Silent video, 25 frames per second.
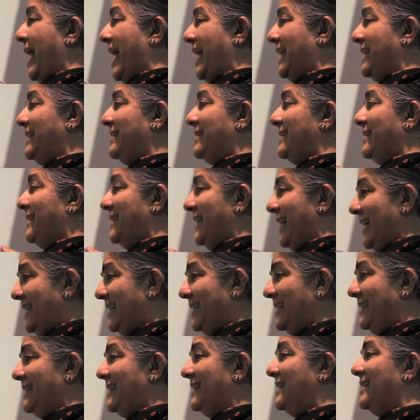entered
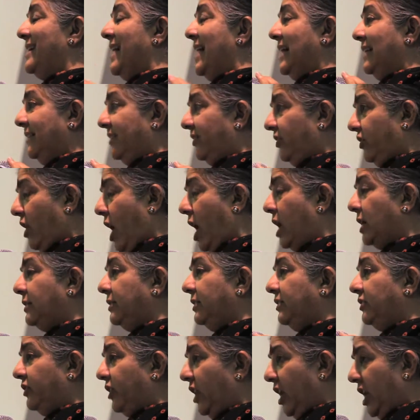India and
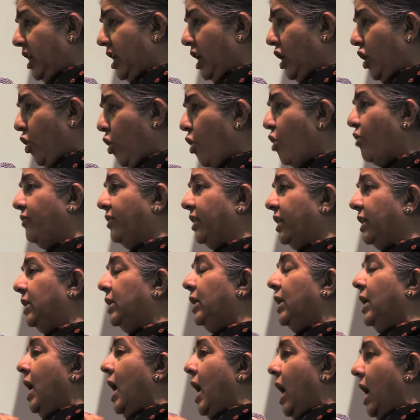started taking over
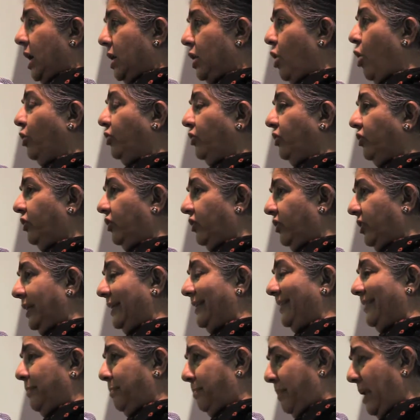our cotton seed
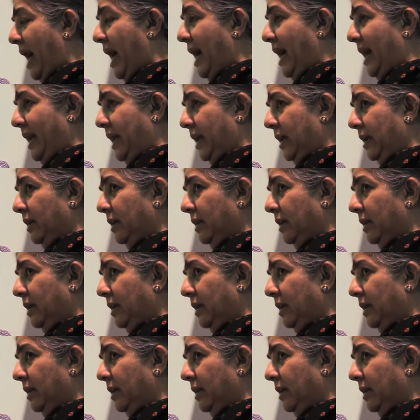supply,